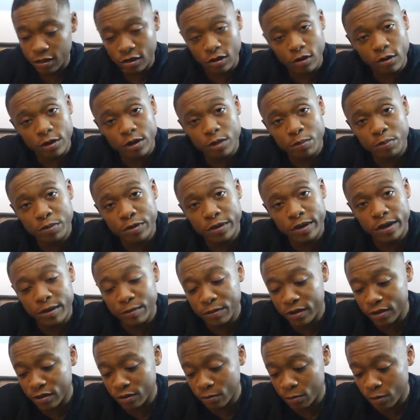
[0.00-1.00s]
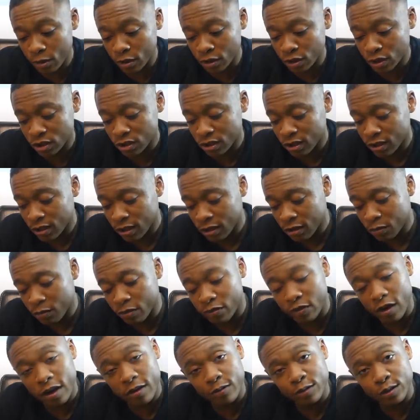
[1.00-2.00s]
Now you put them in the wash
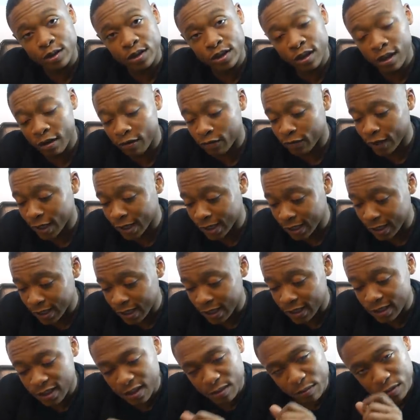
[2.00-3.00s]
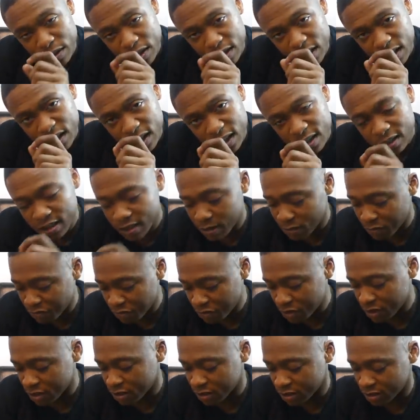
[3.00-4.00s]
with other stuff and it gets a bit, it gets them
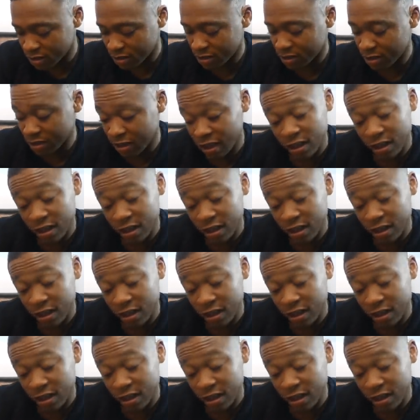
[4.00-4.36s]
things.